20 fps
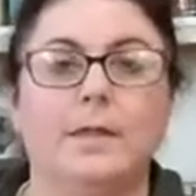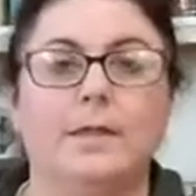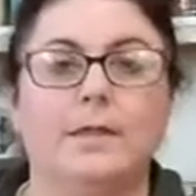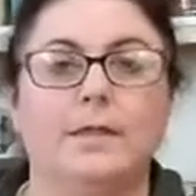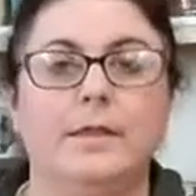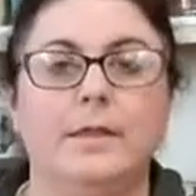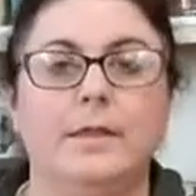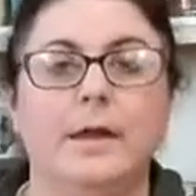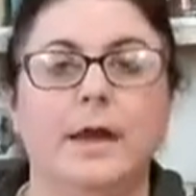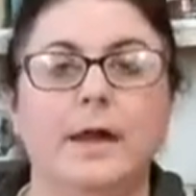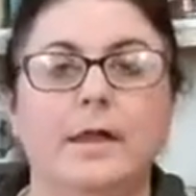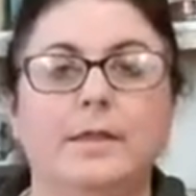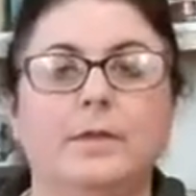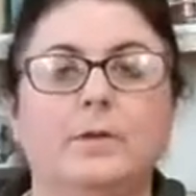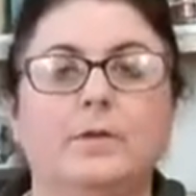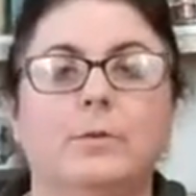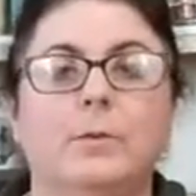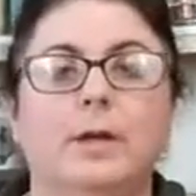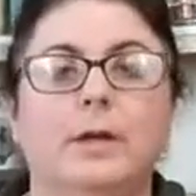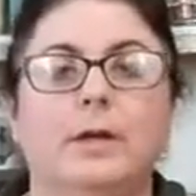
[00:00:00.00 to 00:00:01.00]
The
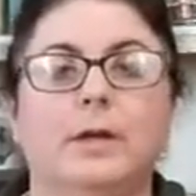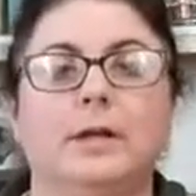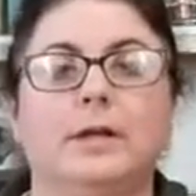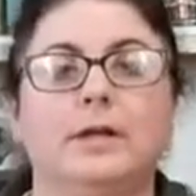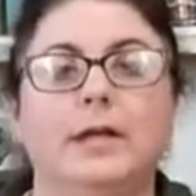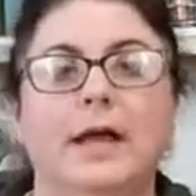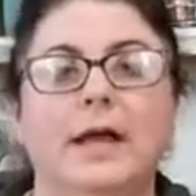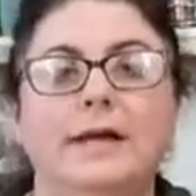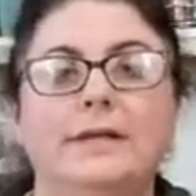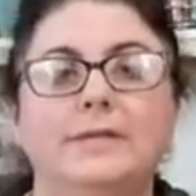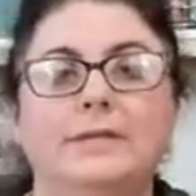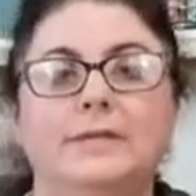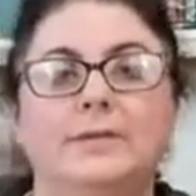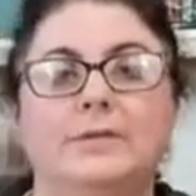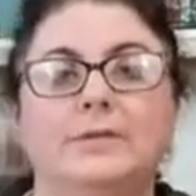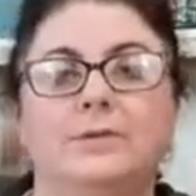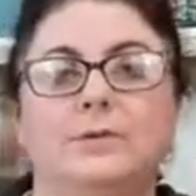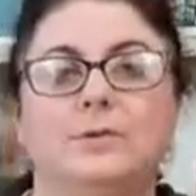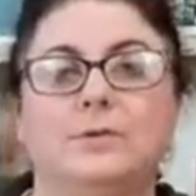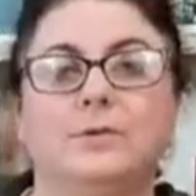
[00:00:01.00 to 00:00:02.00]
other one, hi
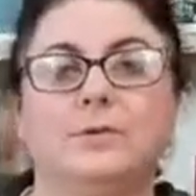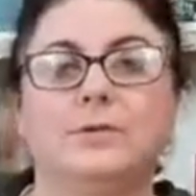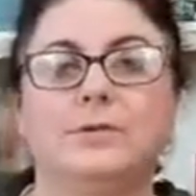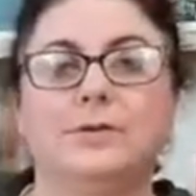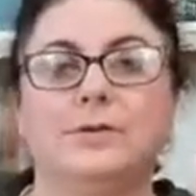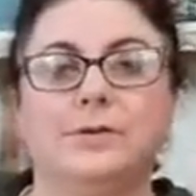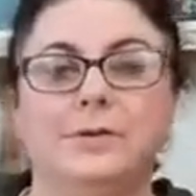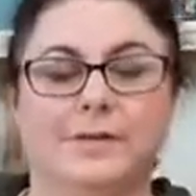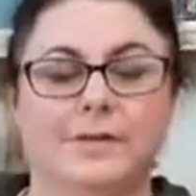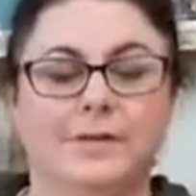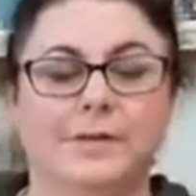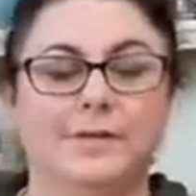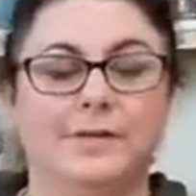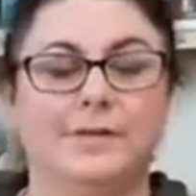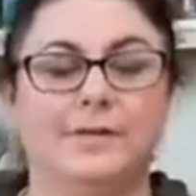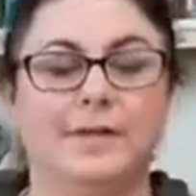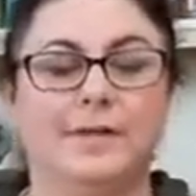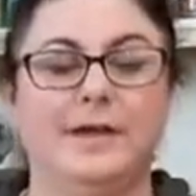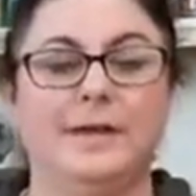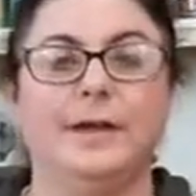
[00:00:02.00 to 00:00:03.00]
Sue,
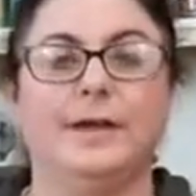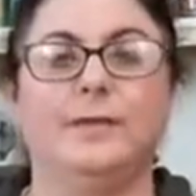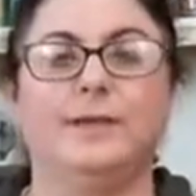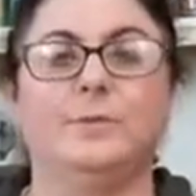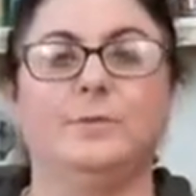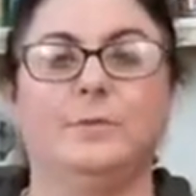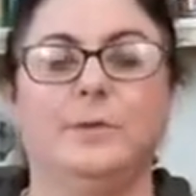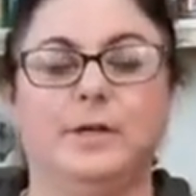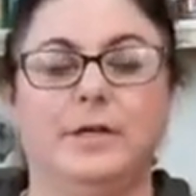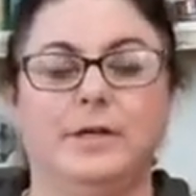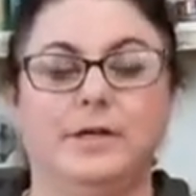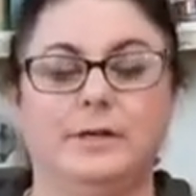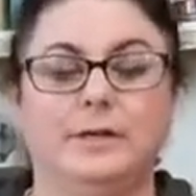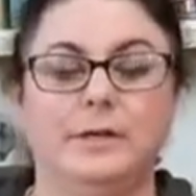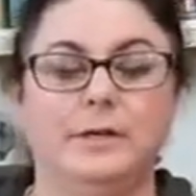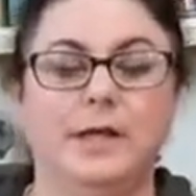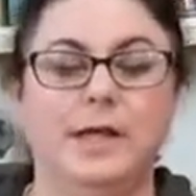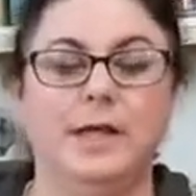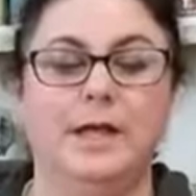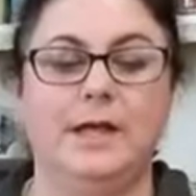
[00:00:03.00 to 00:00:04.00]
the other
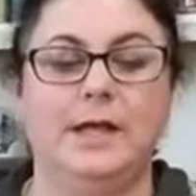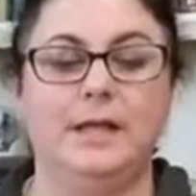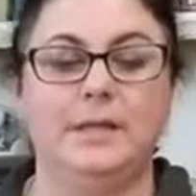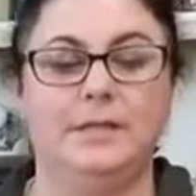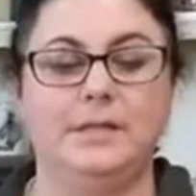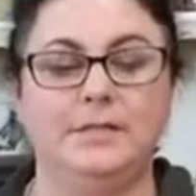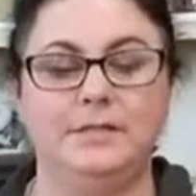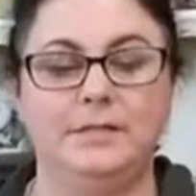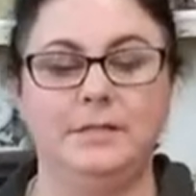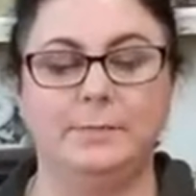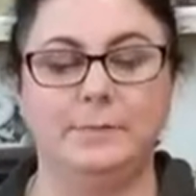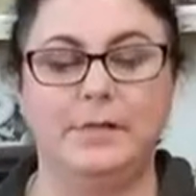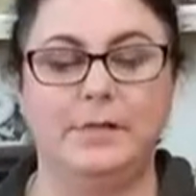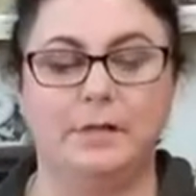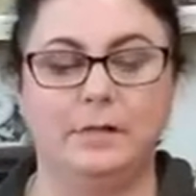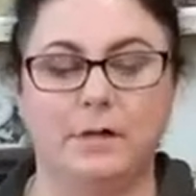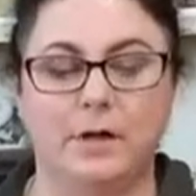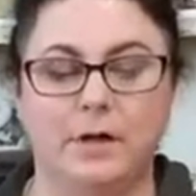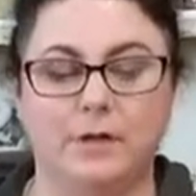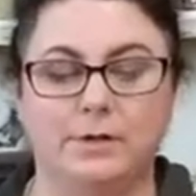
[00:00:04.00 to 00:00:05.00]
one needs to be a
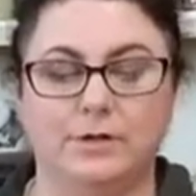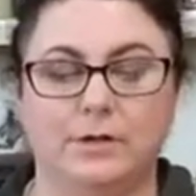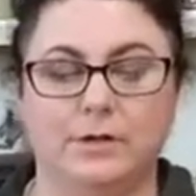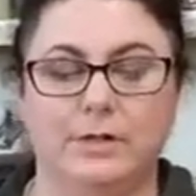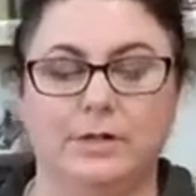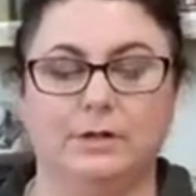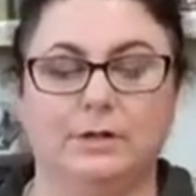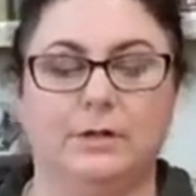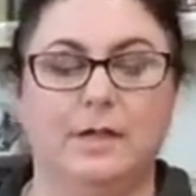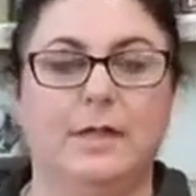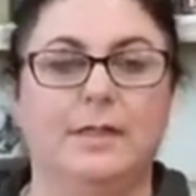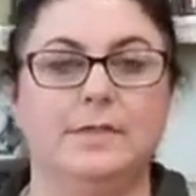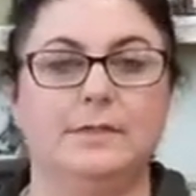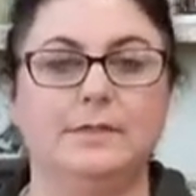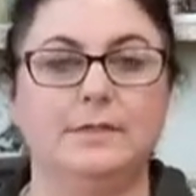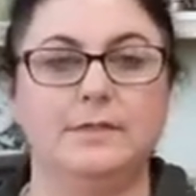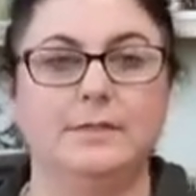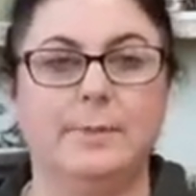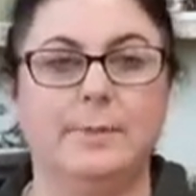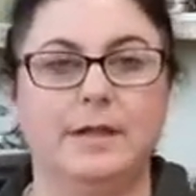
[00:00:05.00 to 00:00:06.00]
longer needle. And this
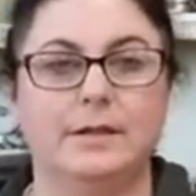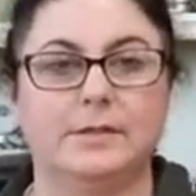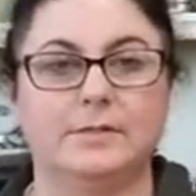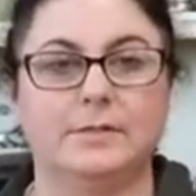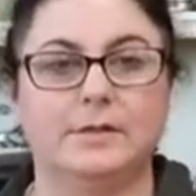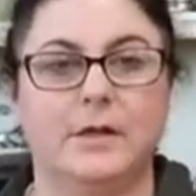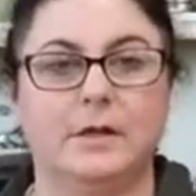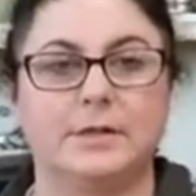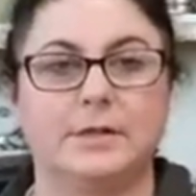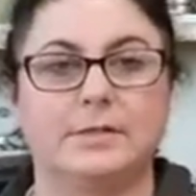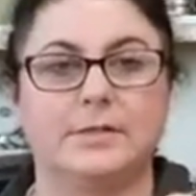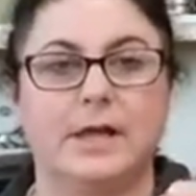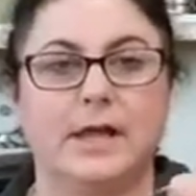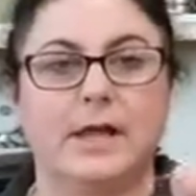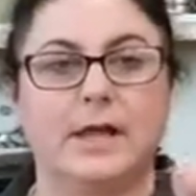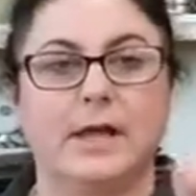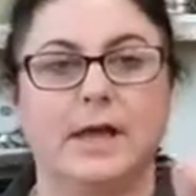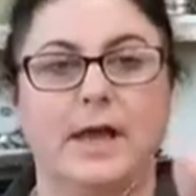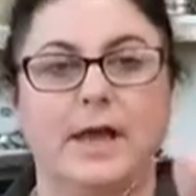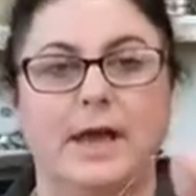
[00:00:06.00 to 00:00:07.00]
is about as long as I
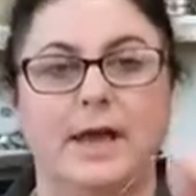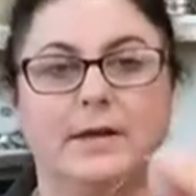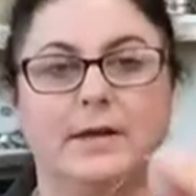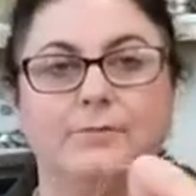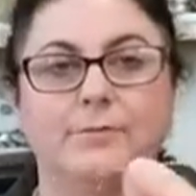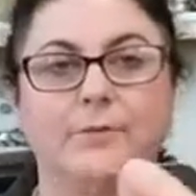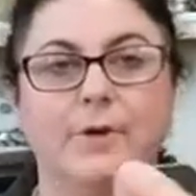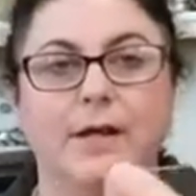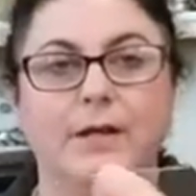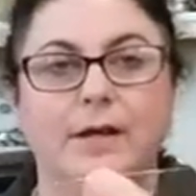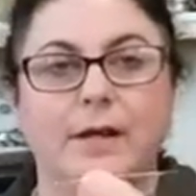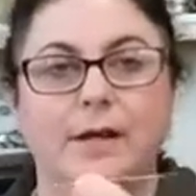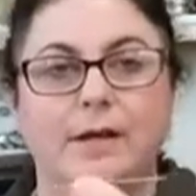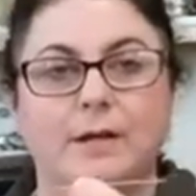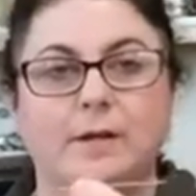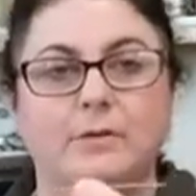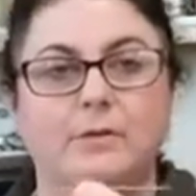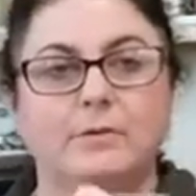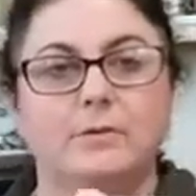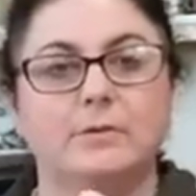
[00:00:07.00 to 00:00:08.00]
have right
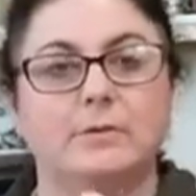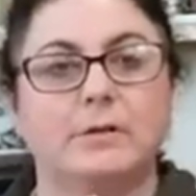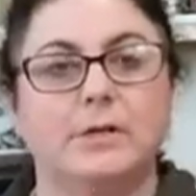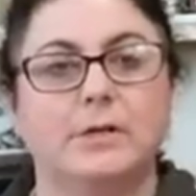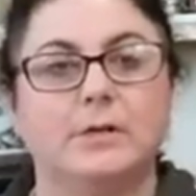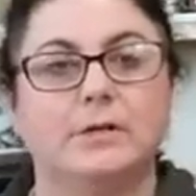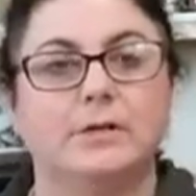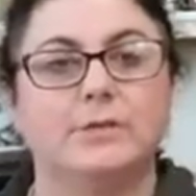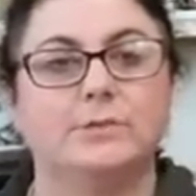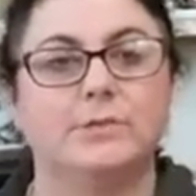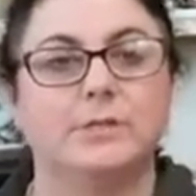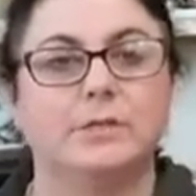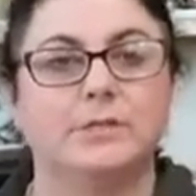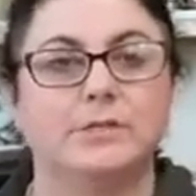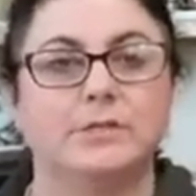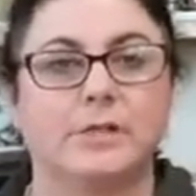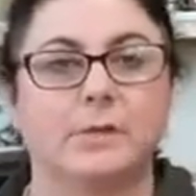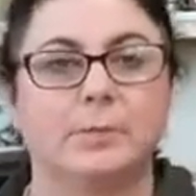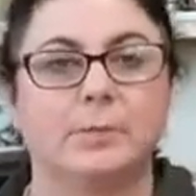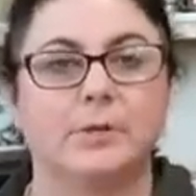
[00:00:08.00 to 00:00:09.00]
now. I don't know if you can
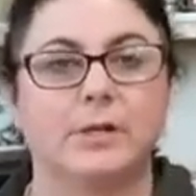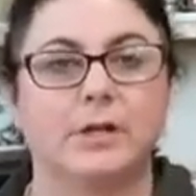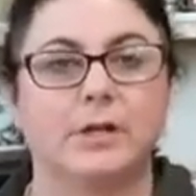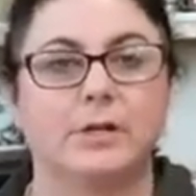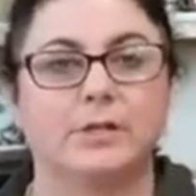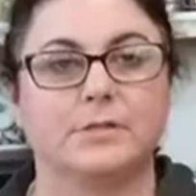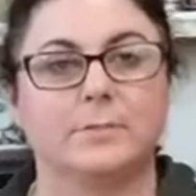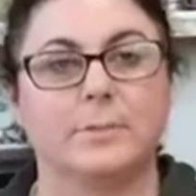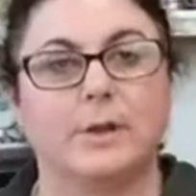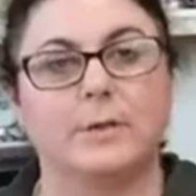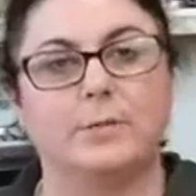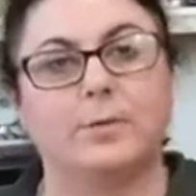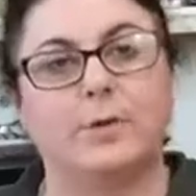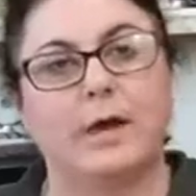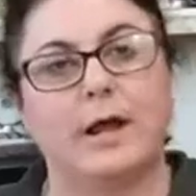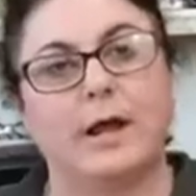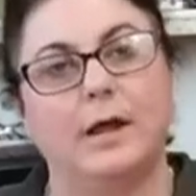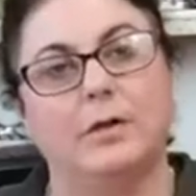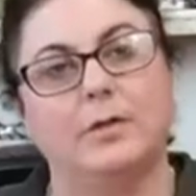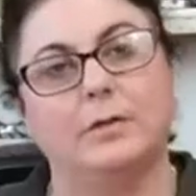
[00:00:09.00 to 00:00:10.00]
see, I'll put it against my
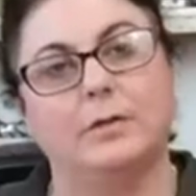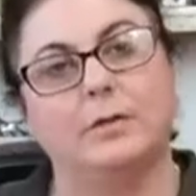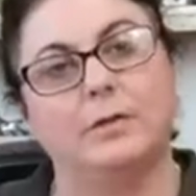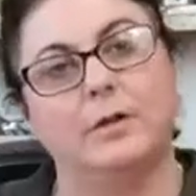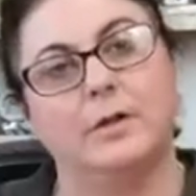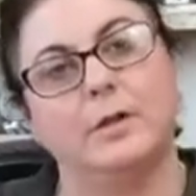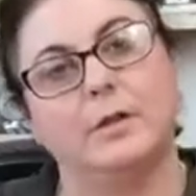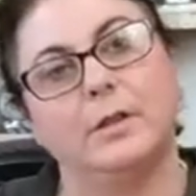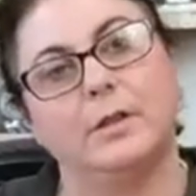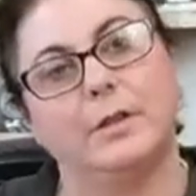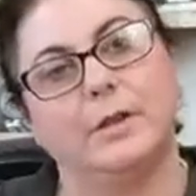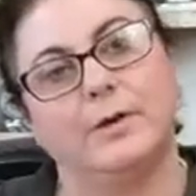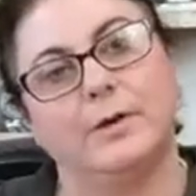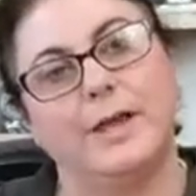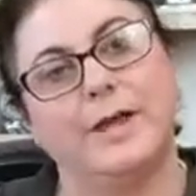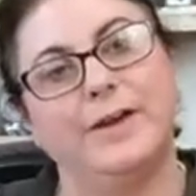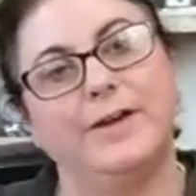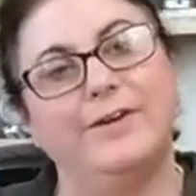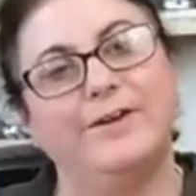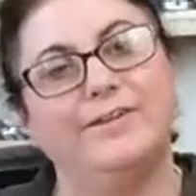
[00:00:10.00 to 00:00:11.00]
brown. There
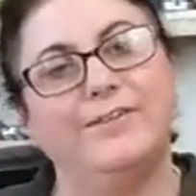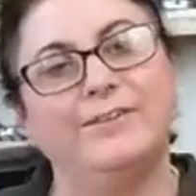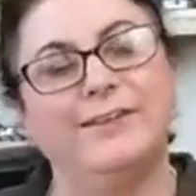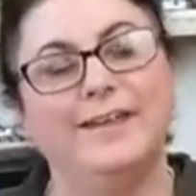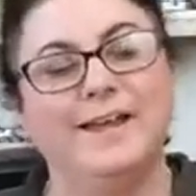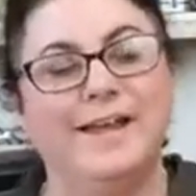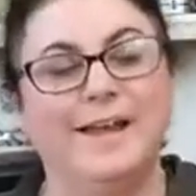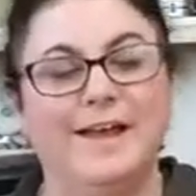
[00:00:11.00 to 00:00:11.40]
we go.